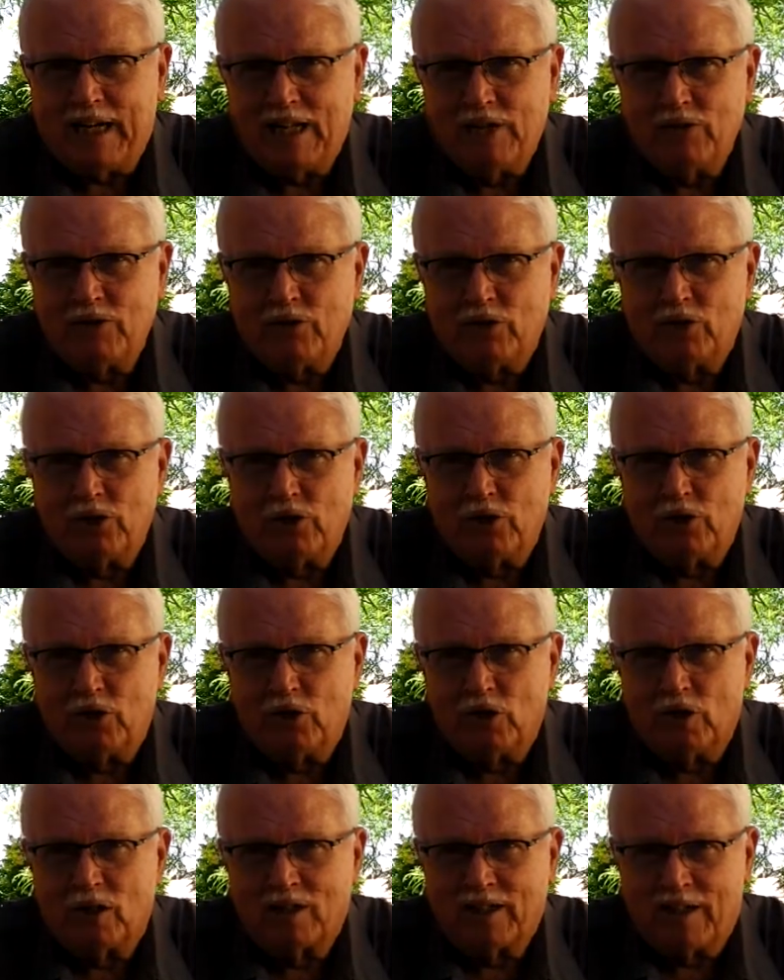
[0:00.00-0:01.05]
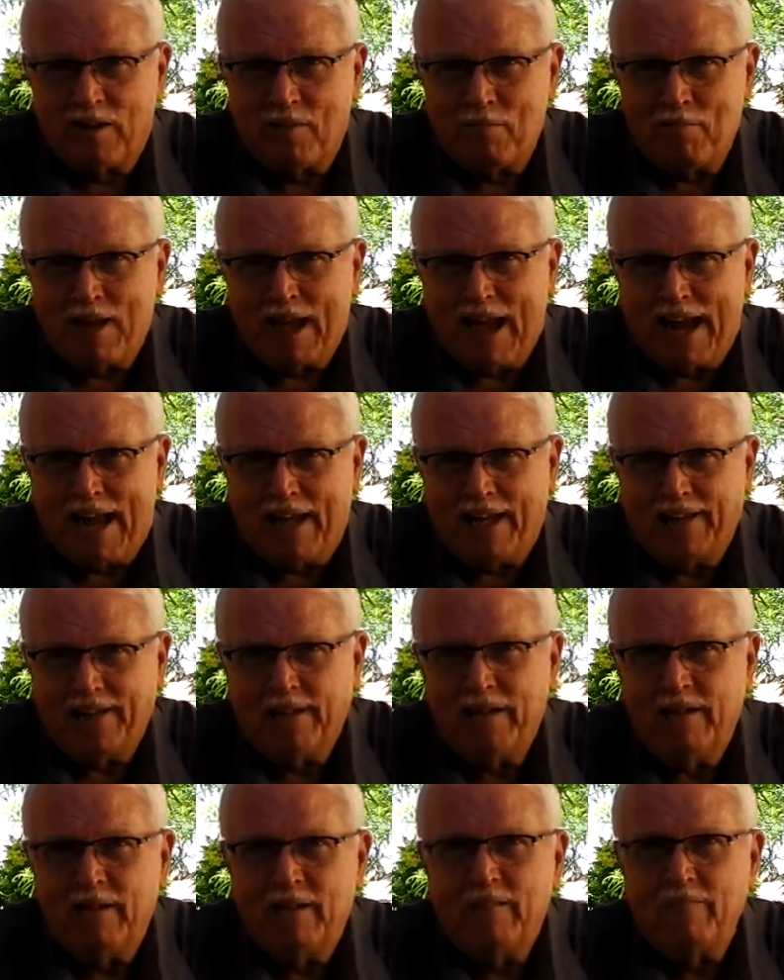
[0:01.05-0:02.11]
under your command
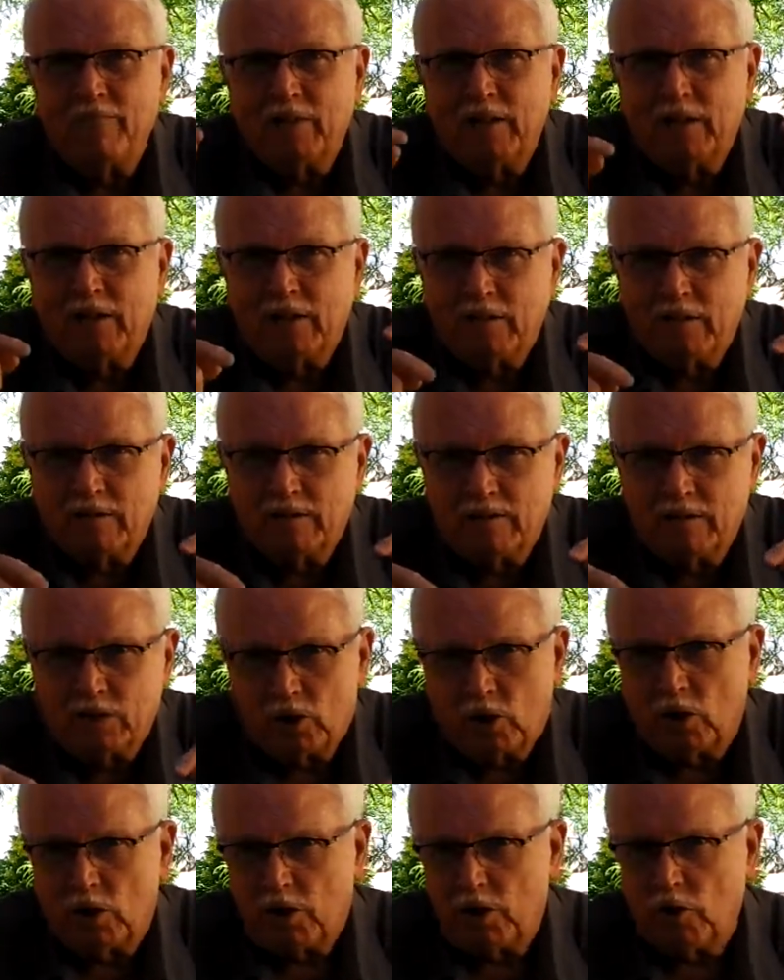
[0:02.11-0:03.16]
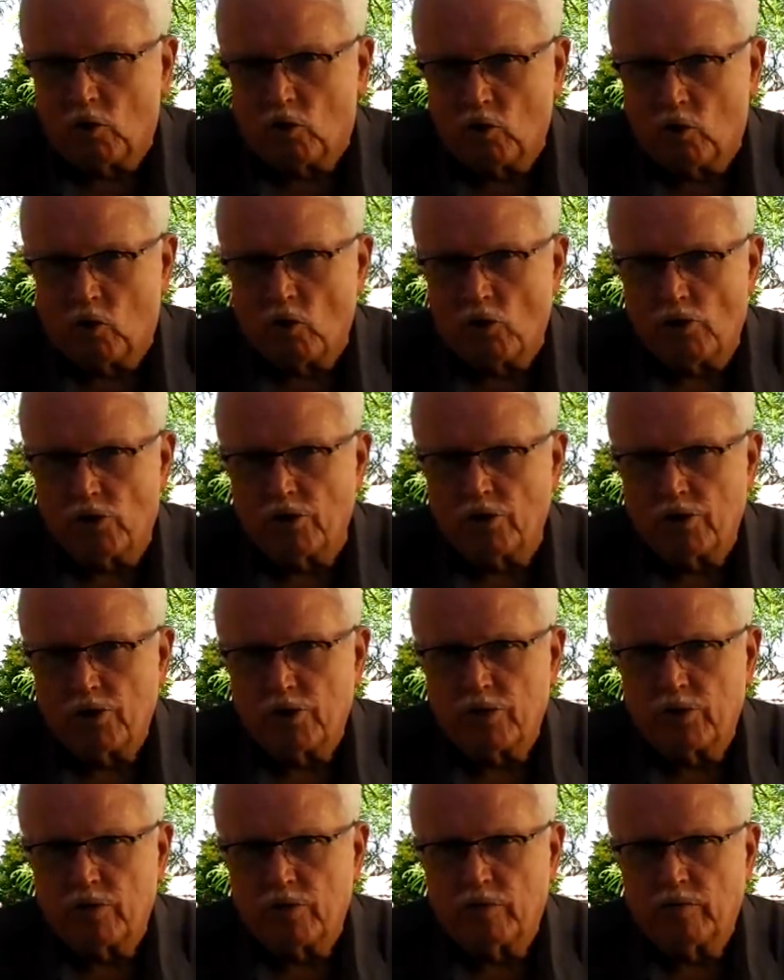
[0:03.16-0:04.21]
took your
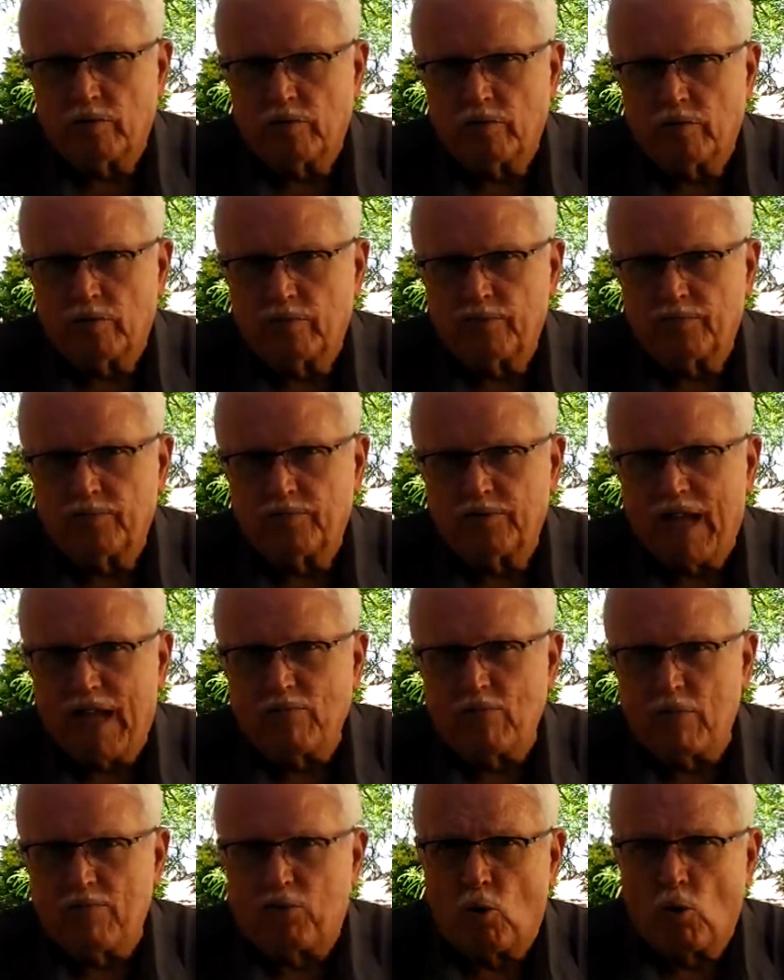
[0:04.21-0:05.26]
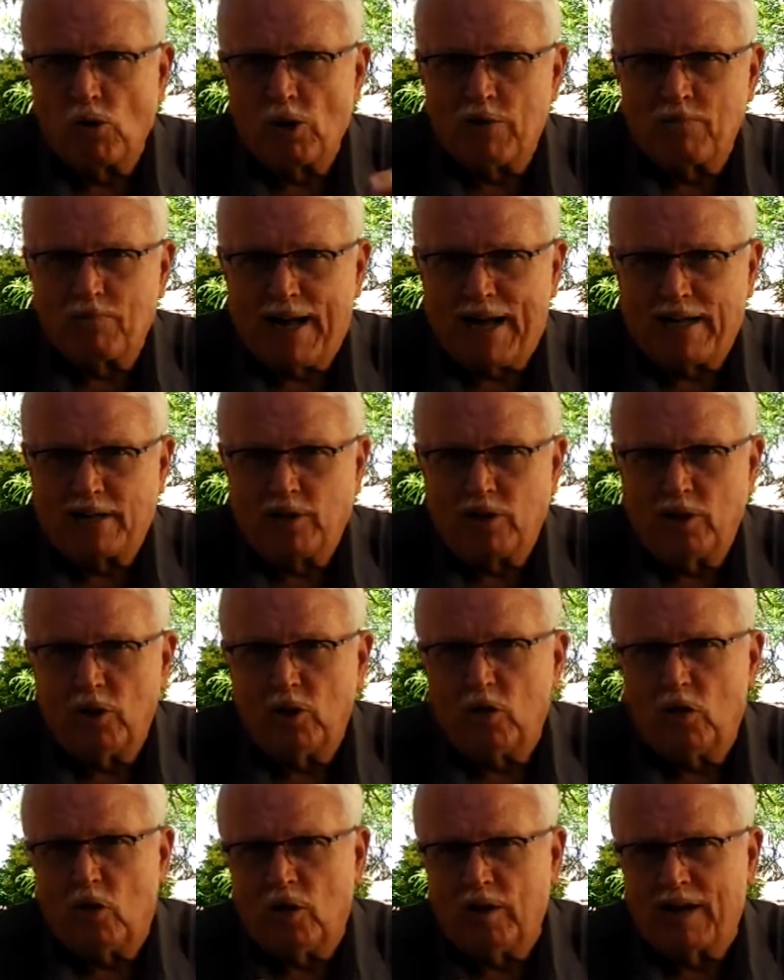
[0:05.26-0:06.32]
orders and reported back to
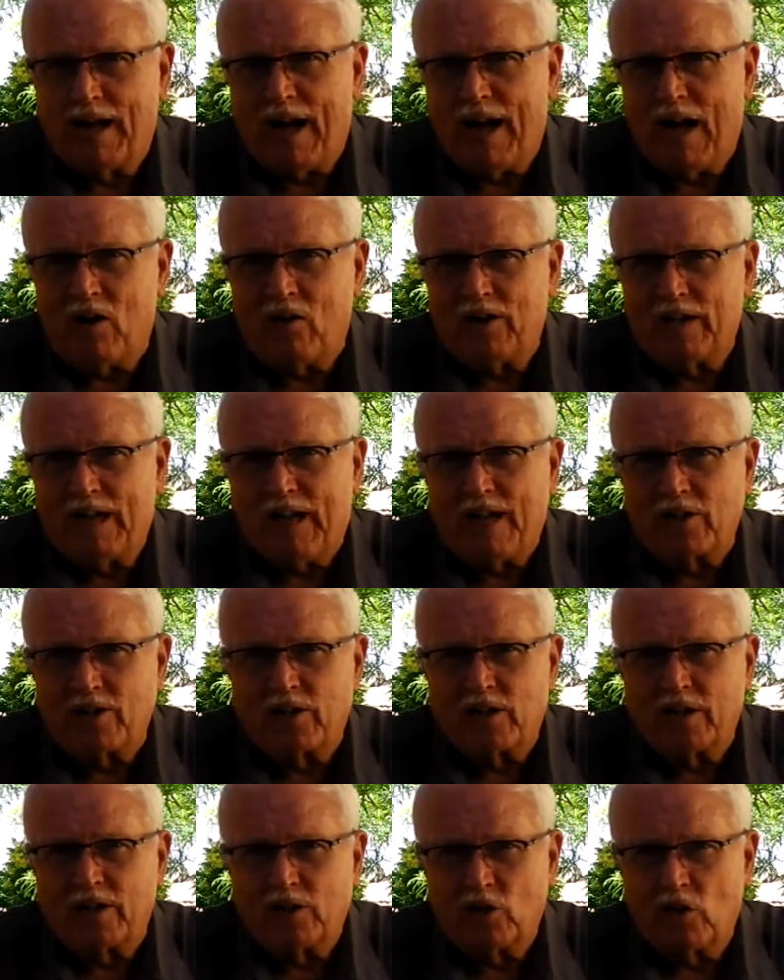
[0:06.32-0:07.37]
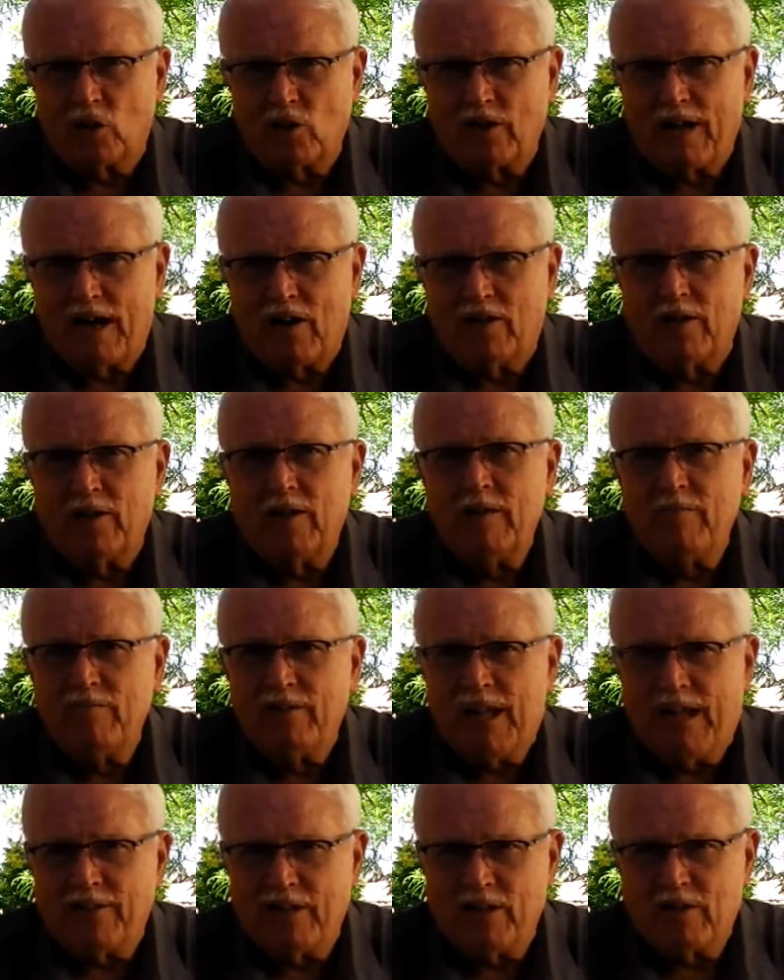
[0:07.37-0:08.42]
you on how it actually turned out
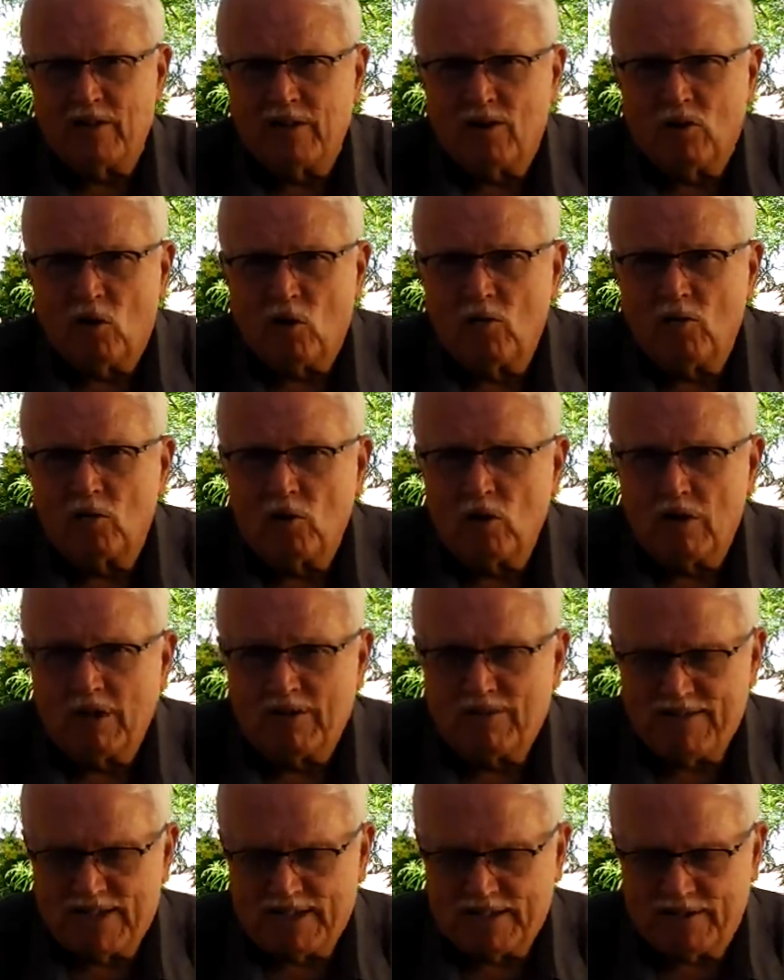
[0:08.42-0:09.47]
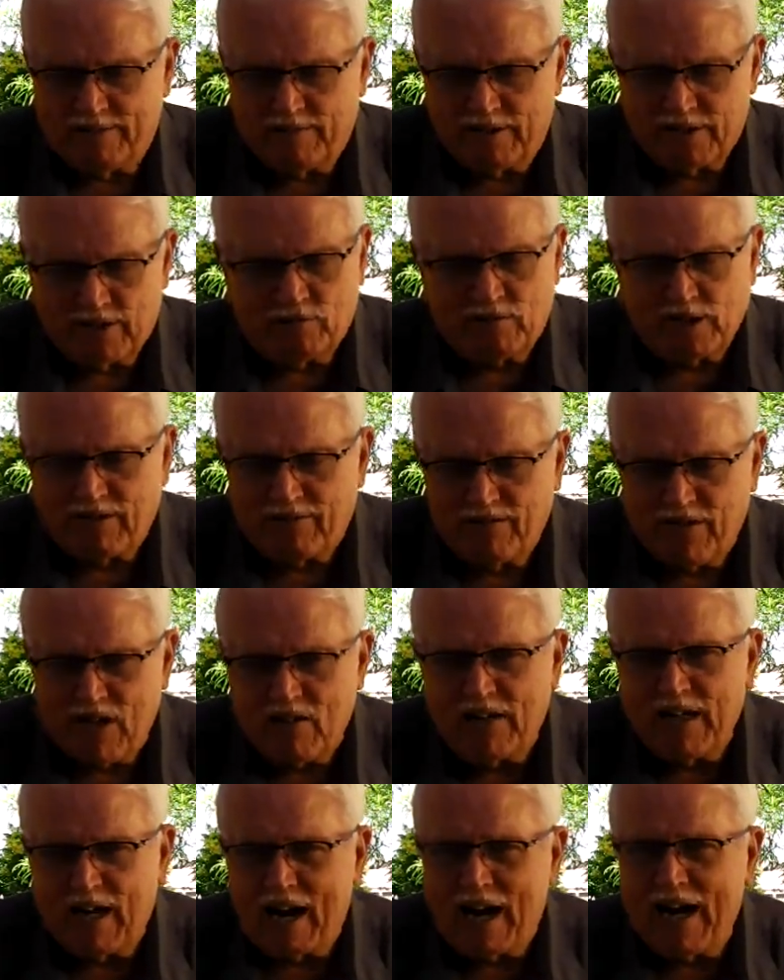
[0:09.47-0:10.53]
and their overall effectiveness. It was a
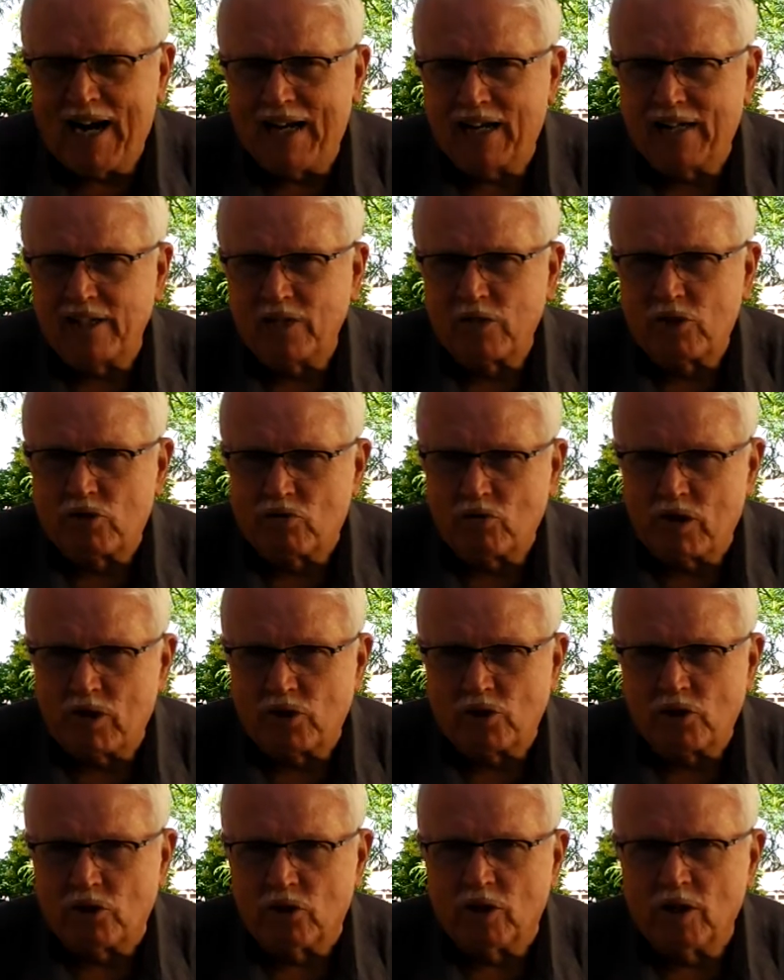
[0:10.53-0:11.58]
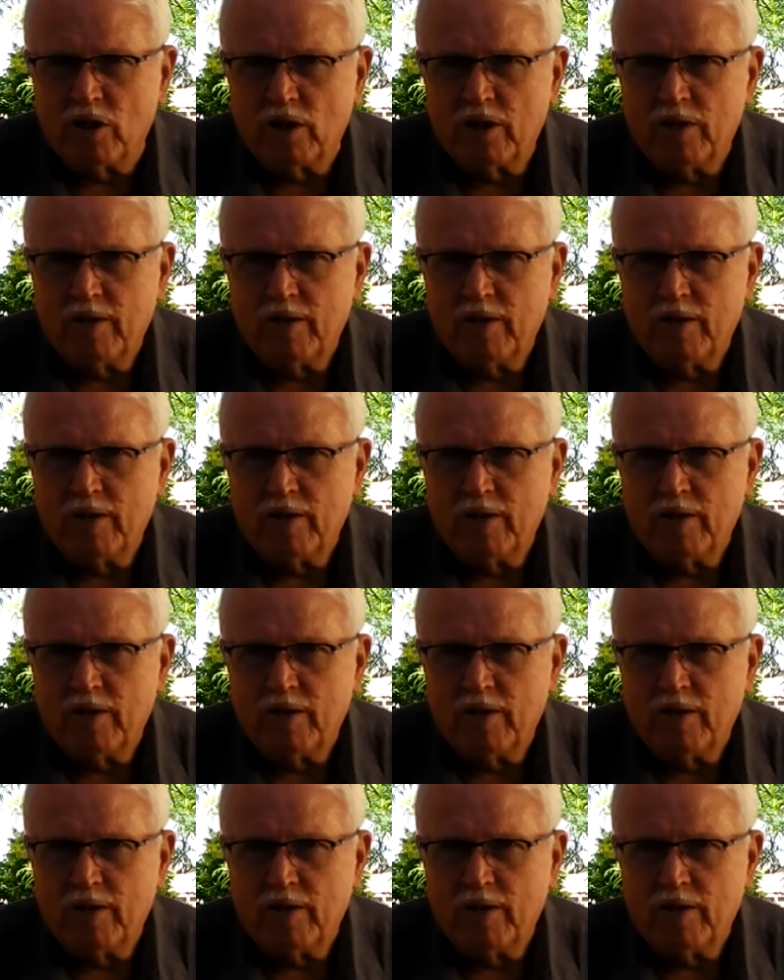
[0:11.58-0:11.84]
very highly structured